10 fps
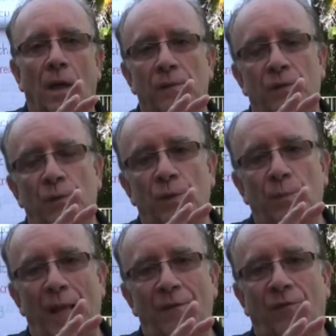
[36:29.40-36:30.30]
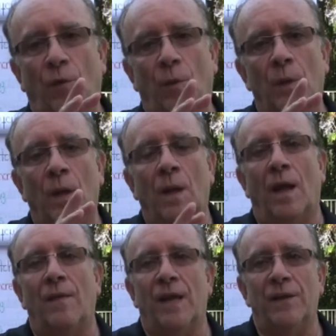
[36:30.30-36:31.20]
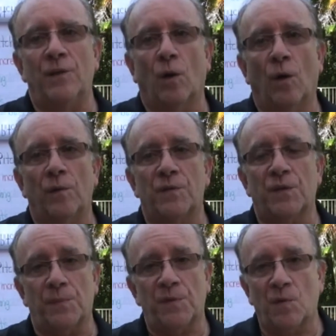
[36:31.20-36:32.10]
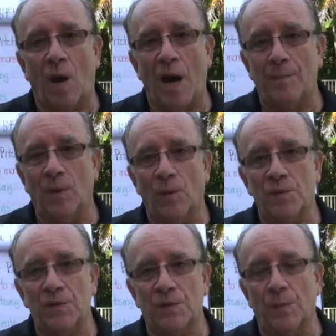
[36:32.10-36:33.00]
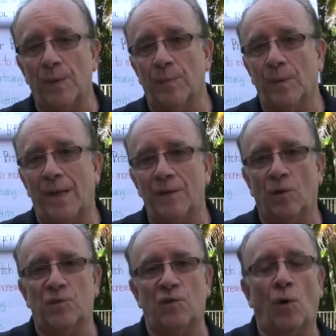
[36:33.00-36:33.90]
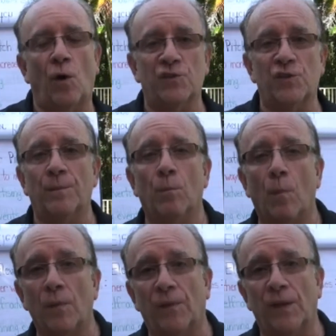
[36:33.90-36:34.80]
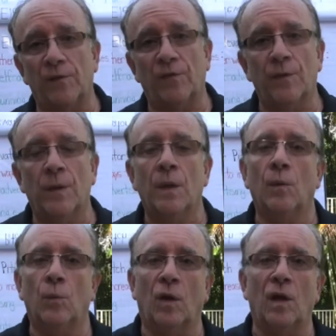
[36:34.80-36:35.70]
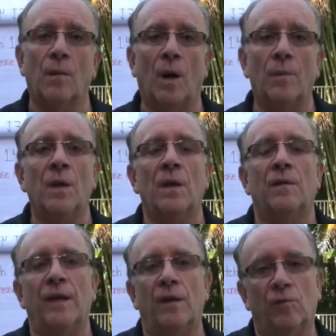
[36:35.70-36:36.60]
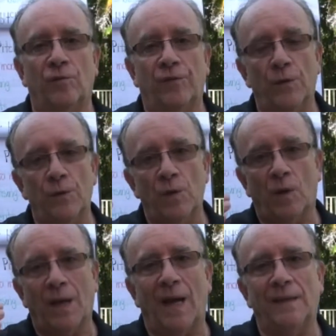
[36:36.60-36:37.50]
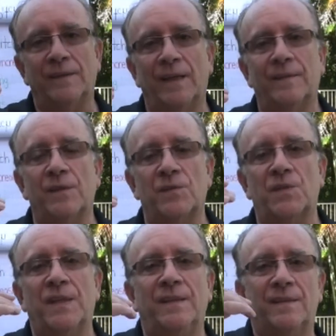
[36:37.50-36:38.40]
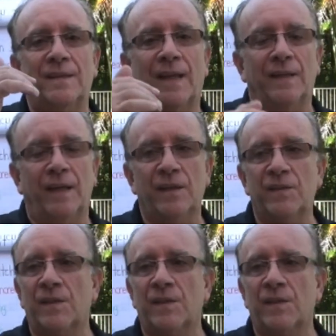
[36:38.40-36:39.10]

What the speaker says: to the platform. And then your subscribers, the people that you're charging monthly, will come up. They'll view your content. They'll see the techniques,